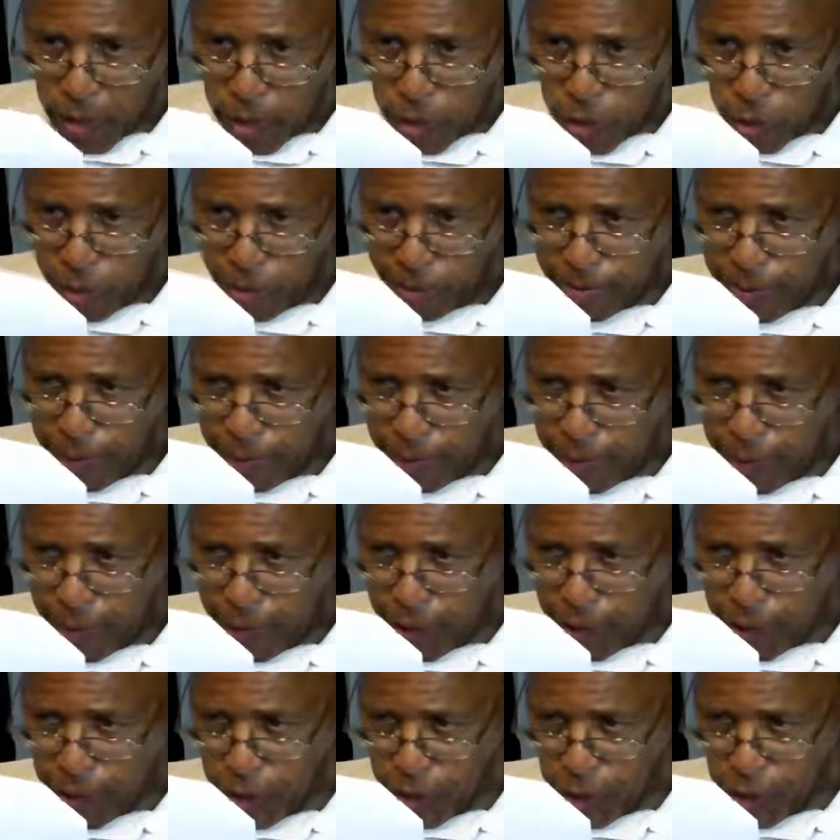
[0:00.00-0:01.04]
Scripture
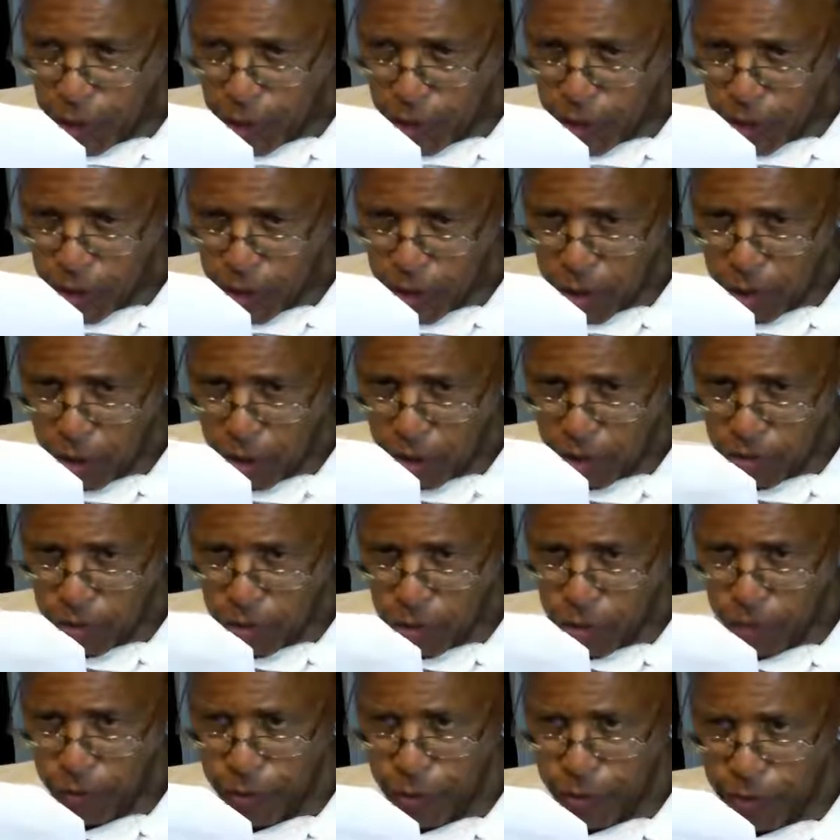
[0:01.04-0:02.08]
teaches
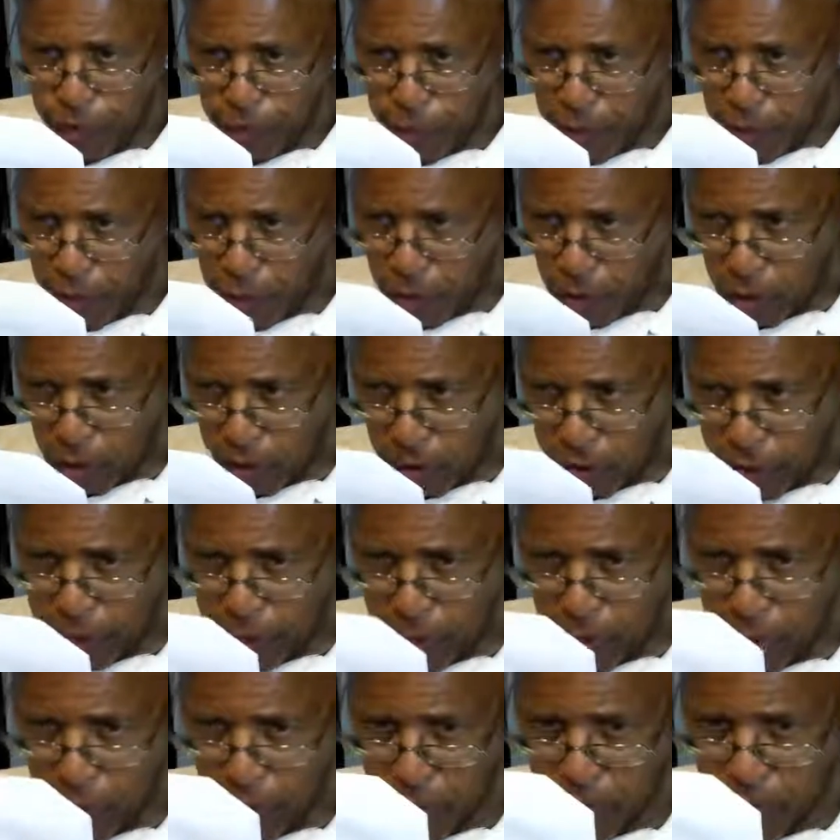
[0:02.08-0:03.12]
those who yield
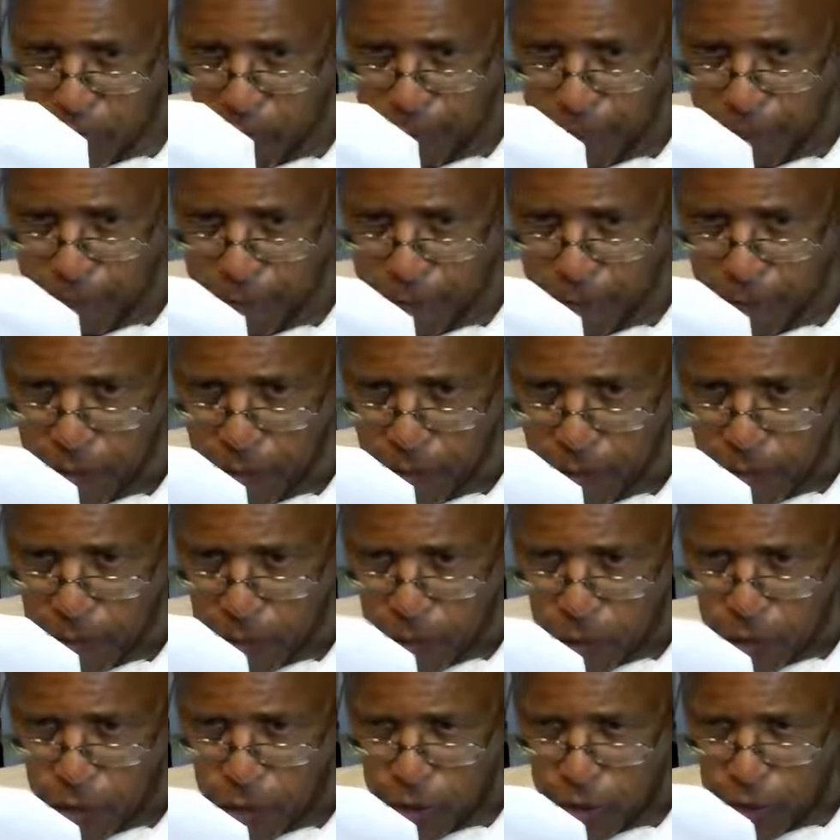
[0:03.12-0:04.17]

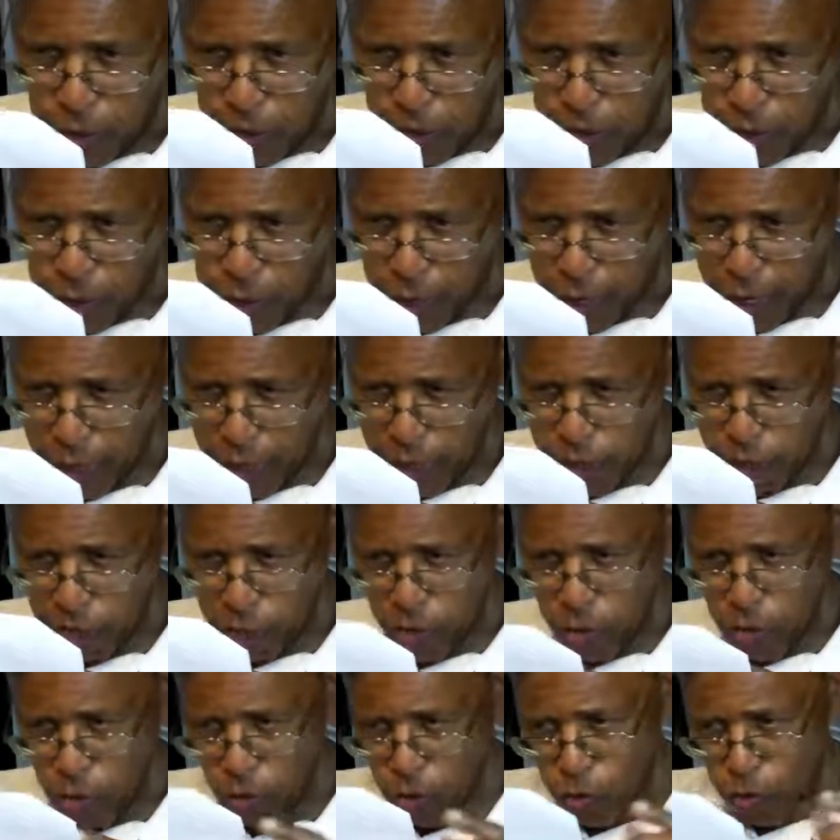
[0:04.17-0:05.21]
to the desires of
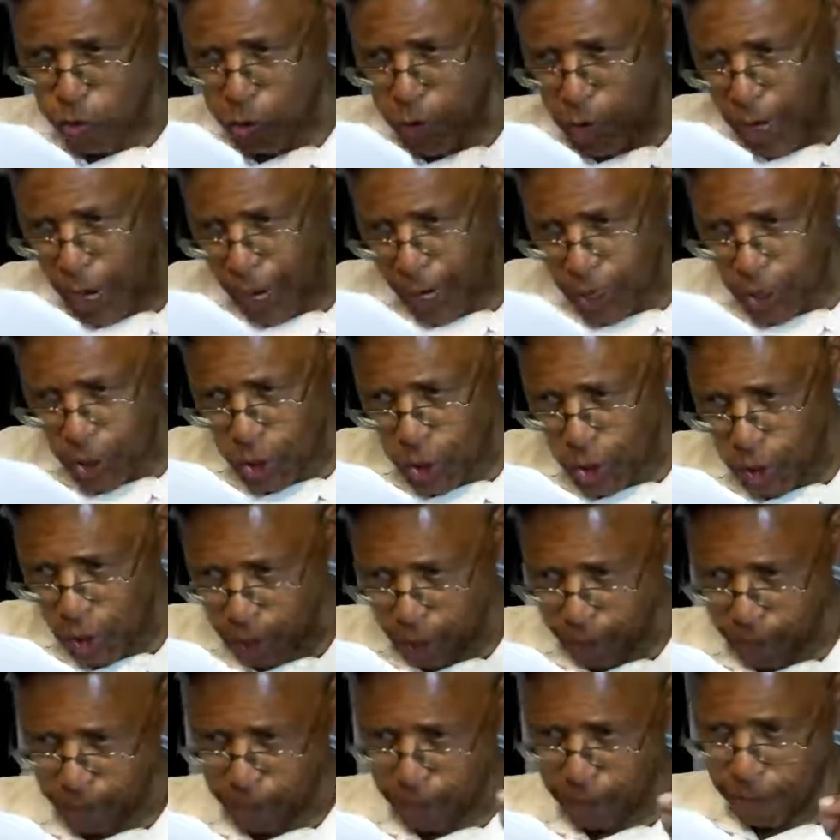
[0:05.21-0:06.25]
the new creation
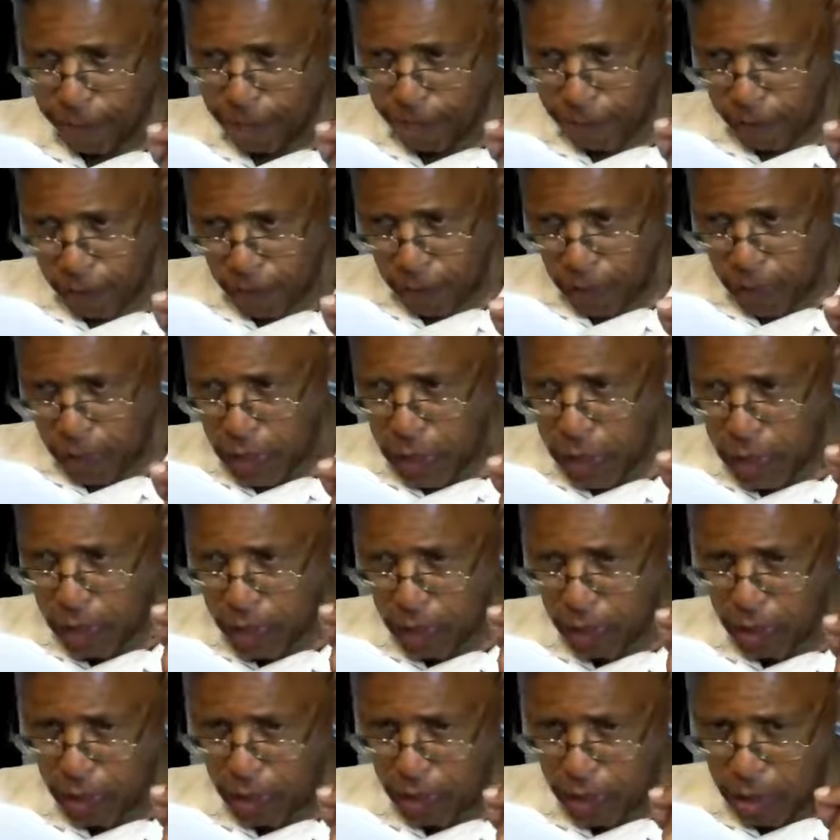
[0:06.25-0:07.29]
fully
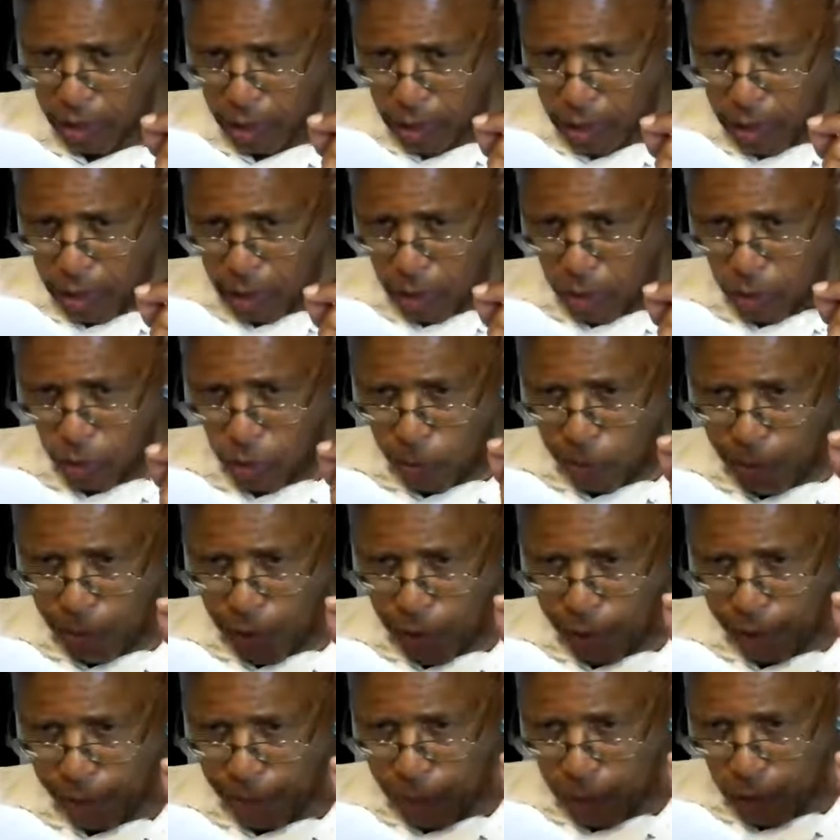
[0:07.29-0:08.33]
will
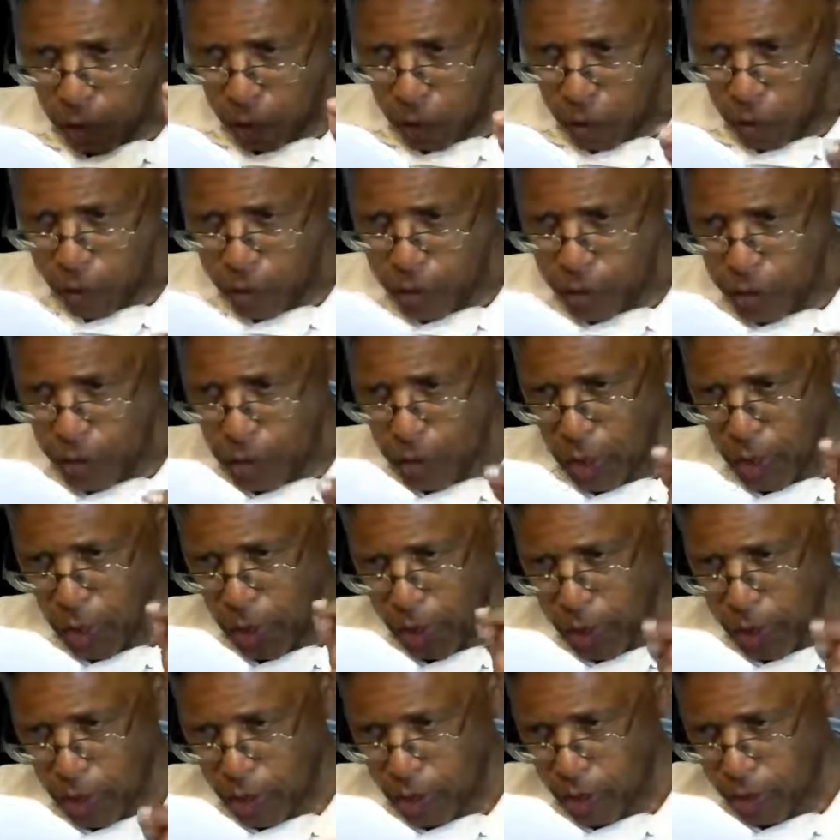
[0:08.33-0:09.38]
become the Lord's
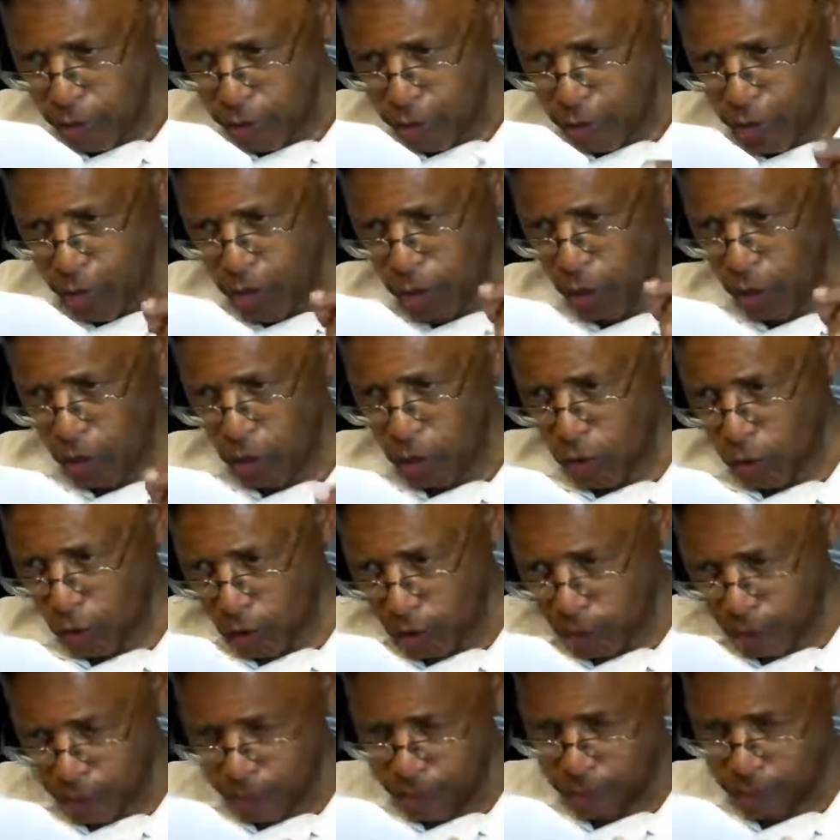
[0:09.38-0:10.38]
inner circle.